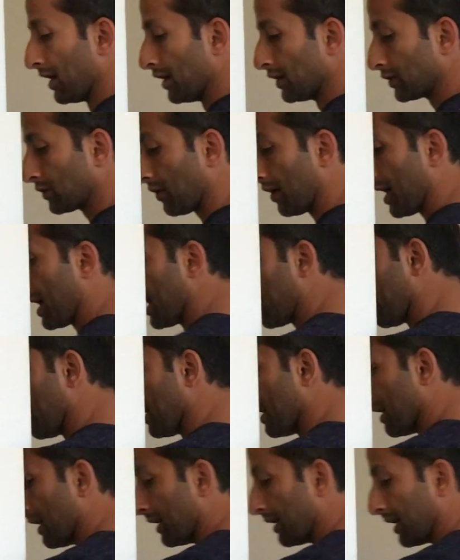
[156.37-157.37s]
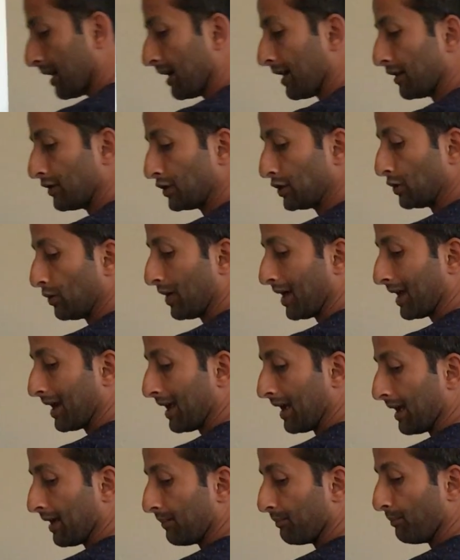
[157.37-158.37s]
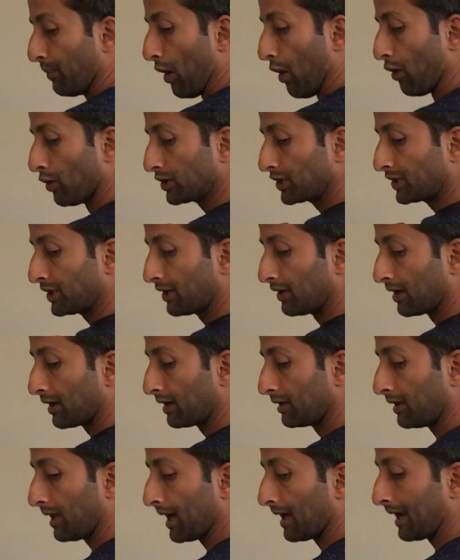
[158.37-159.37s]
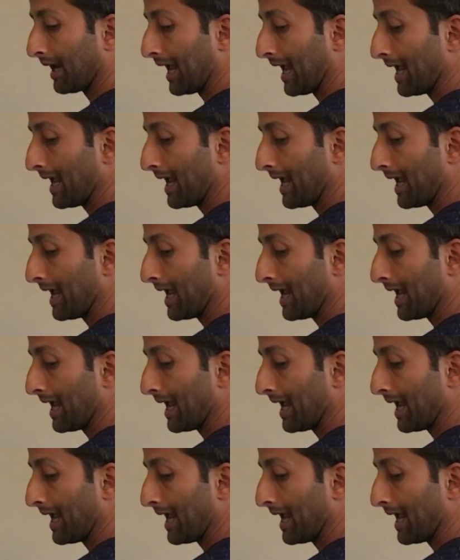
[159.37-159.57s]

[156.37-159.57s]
So I do a posterior glide,